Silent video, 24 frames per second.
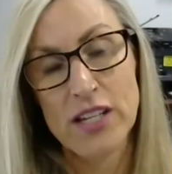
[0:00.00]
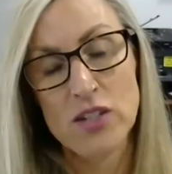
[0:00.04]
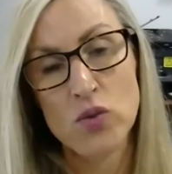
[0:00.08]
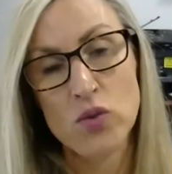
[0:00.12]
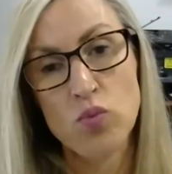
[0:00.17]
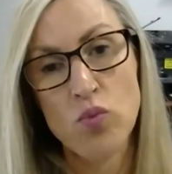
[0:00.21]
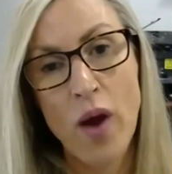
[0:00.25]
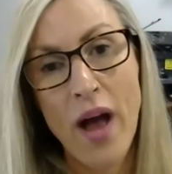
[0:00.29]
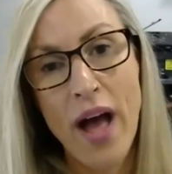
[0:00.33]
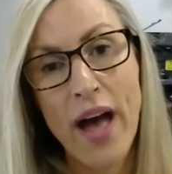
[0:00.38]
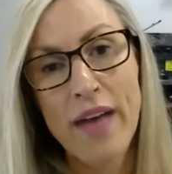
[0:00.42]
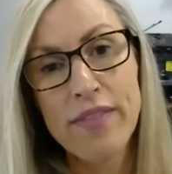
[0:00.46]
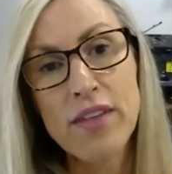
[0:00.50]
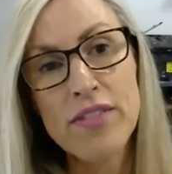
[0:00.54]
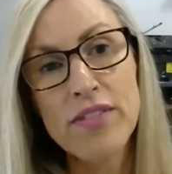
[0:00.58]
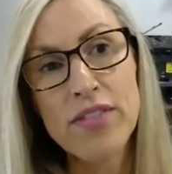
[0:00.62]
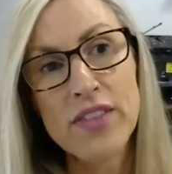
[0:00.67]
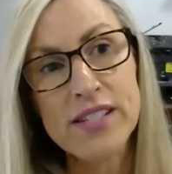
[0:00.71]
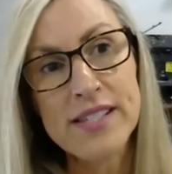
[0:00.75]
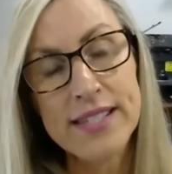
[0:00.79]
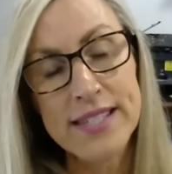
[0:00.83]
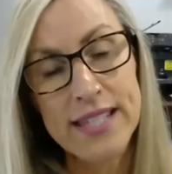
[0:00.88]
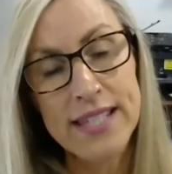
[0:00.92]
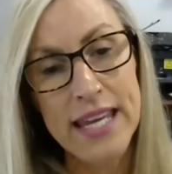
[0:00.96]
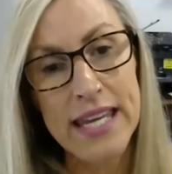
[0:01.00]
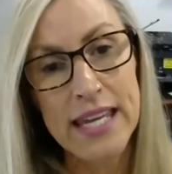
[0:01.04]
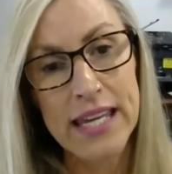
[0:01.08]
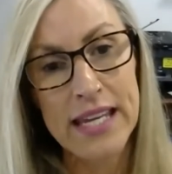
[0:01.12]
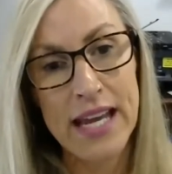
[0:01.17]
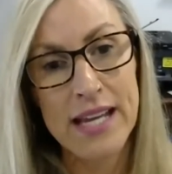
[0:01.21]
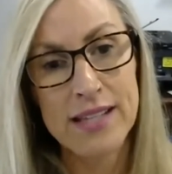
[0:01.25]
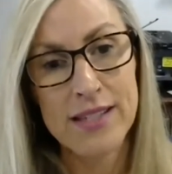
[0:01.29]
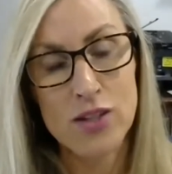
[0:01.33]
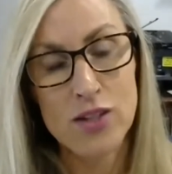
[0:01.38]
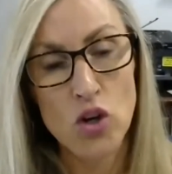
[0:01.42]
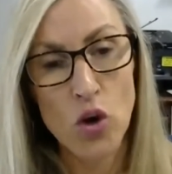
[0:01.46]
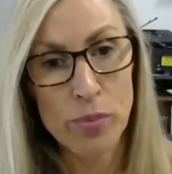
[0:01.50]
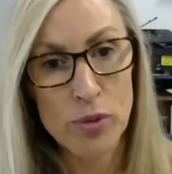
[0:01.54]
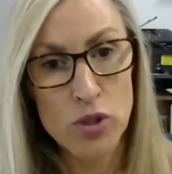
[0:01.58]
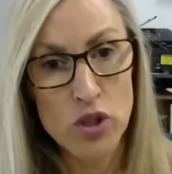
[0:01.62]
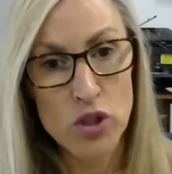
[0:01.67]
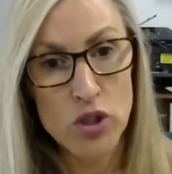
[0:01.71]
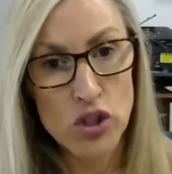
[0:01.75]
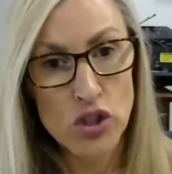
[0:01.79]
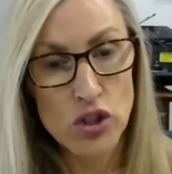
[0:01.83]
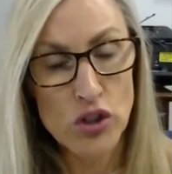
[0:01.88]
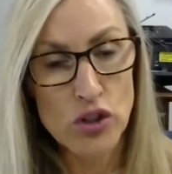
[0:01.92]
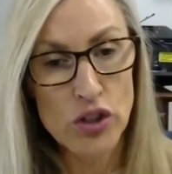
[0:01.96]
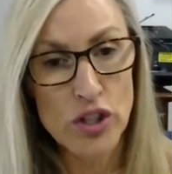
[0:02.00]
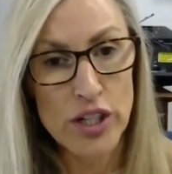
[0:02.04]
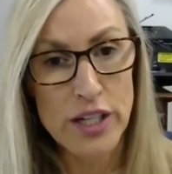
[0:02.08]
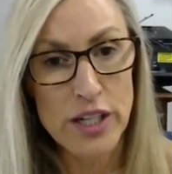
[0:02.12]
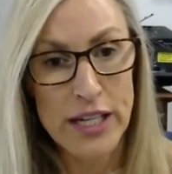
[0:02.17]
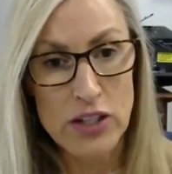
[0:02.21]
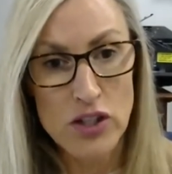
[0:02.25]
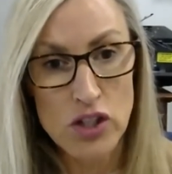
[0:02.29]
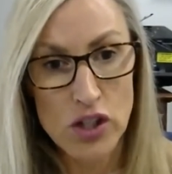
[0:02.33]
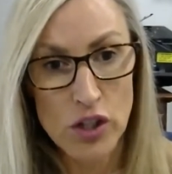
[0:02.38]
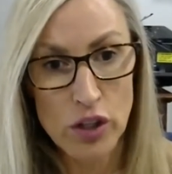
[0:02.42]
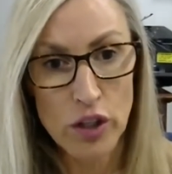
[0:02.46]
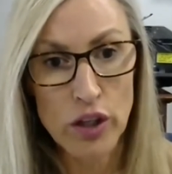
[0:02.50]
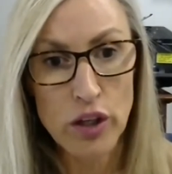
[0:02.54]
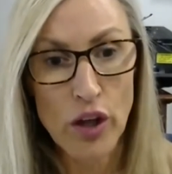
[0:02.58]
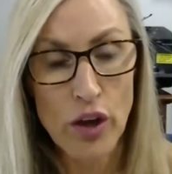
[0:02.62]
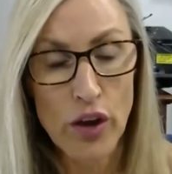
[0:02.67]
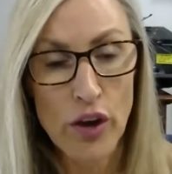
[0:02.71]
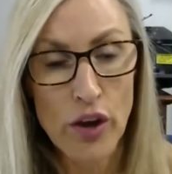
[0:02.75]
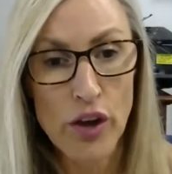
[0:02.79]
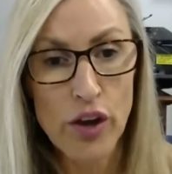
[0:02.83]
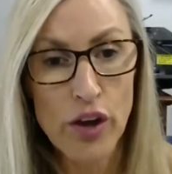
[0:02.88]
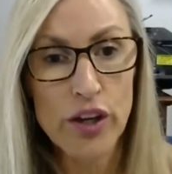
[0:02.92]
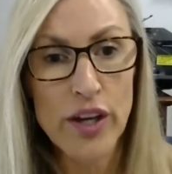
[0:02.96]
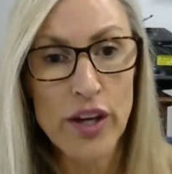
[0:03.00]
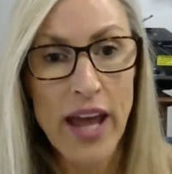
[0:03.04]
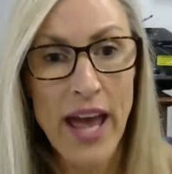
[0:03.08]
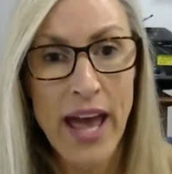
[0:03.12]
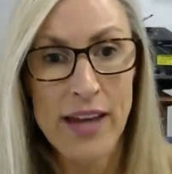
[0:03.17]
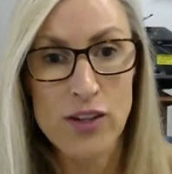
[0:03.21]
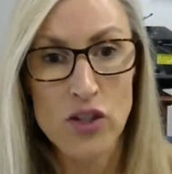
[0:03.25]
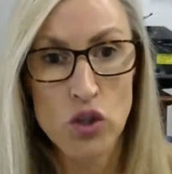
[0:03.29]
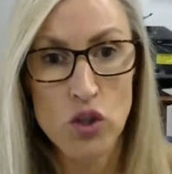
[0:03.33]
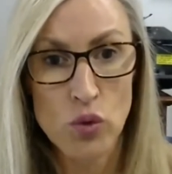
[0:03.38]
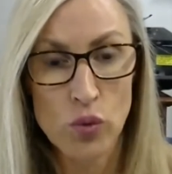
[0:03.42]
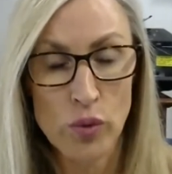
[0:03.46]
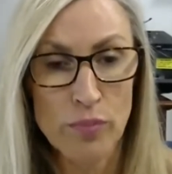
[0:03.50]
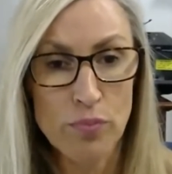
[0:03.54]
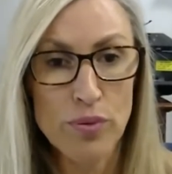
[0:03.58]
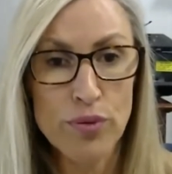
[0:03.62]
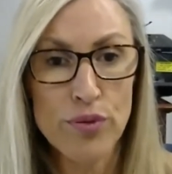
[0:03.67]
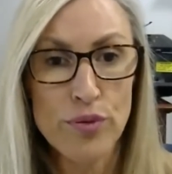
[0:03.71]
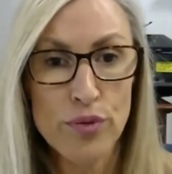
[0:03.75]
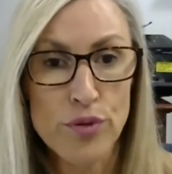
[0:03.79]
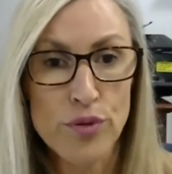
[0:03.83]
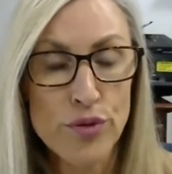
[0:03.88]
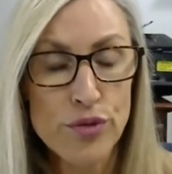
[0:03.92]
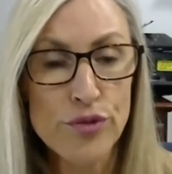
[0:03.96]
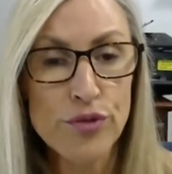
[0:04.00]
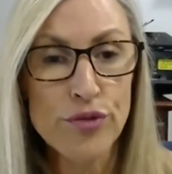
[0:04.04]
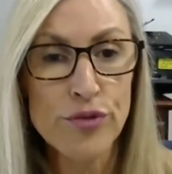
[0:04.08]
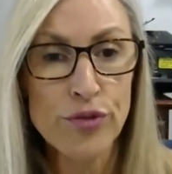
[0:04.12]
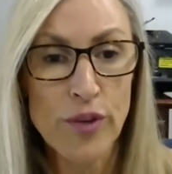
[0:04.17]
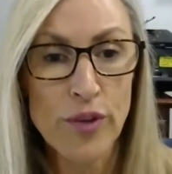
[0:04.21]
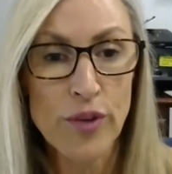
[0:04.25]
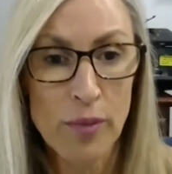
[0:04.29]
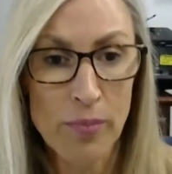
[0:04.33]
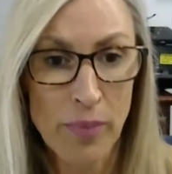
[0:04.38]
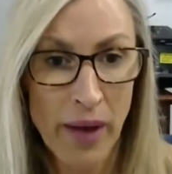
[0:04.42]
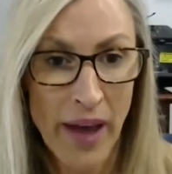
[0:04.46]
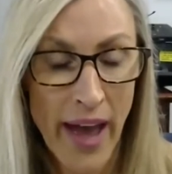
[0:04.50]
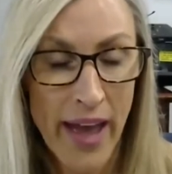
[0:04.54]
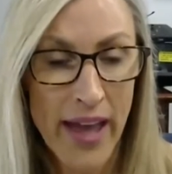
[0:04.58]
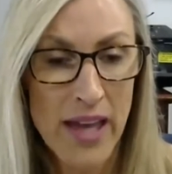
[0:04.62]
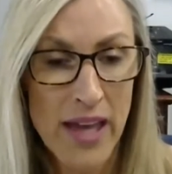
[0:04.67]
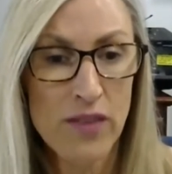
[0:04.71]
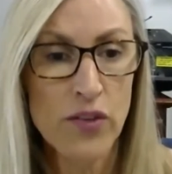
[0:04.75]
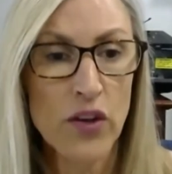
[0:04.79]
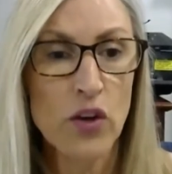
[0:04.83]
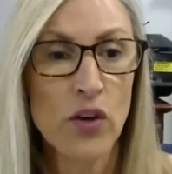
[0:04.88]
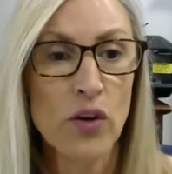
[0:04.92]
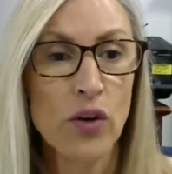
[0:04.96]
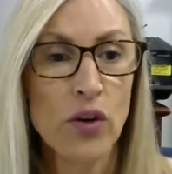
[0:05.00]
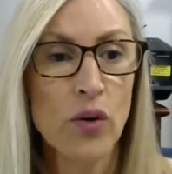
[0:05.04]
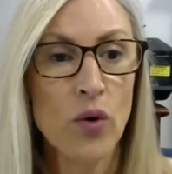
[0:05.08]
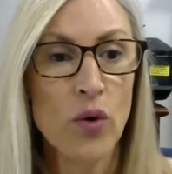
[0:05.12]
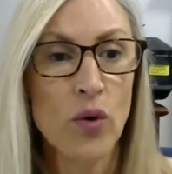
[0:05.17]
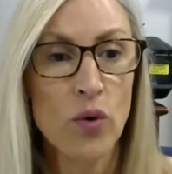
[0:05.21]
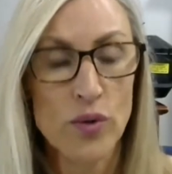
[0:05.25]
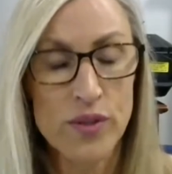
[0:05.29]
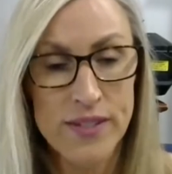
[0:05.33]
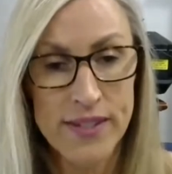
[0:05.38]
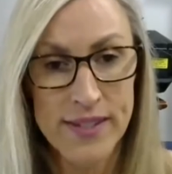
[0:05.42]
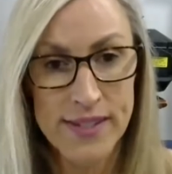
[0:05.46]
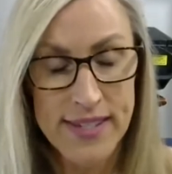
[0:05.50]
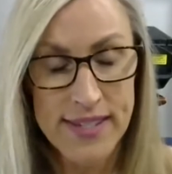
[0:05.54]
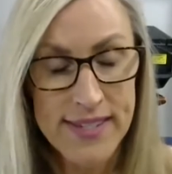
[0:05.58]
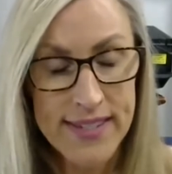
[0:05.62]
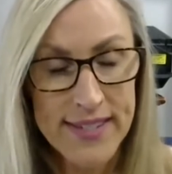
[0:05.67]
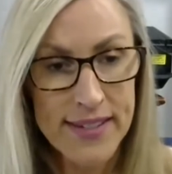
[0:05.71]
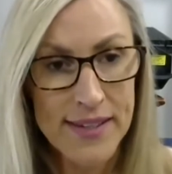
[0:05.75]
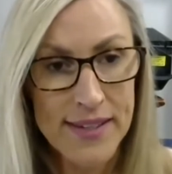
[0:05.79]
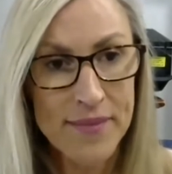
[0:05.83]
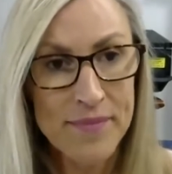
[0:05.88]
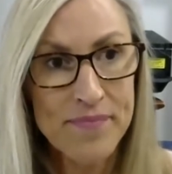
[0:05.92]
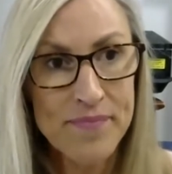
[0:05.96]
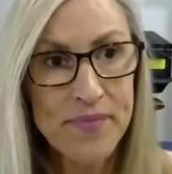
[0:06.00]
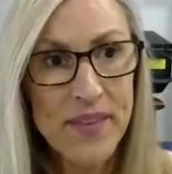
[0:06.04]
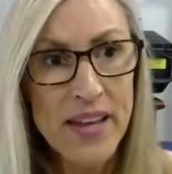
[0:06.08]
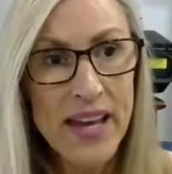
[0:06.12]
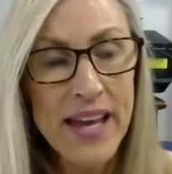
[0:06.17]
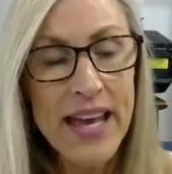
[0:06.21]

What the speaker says: rather than seeing it as an opportunity to learn and to improve a behaviour or a system,